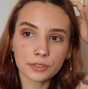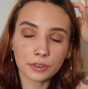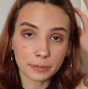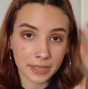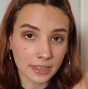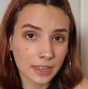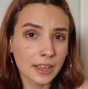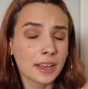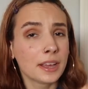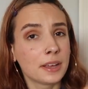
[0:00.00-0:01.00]
is for me,
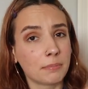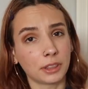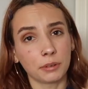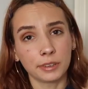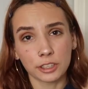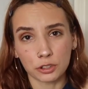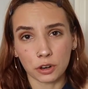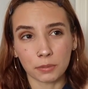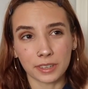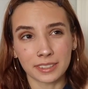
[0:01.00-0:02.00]
but the really
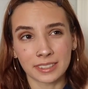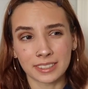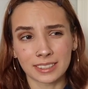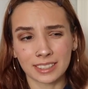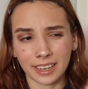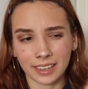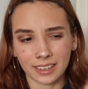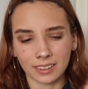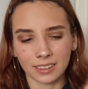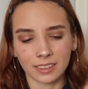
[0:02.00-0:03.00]
short ones,
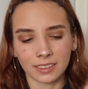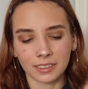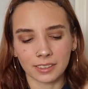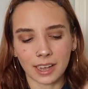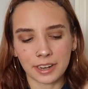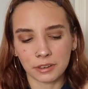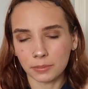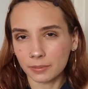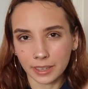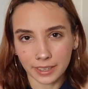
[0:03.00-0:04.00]
like, I
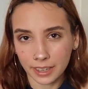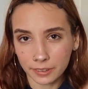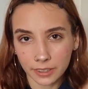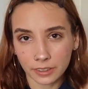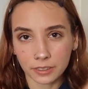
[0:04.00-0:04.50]
don't like how they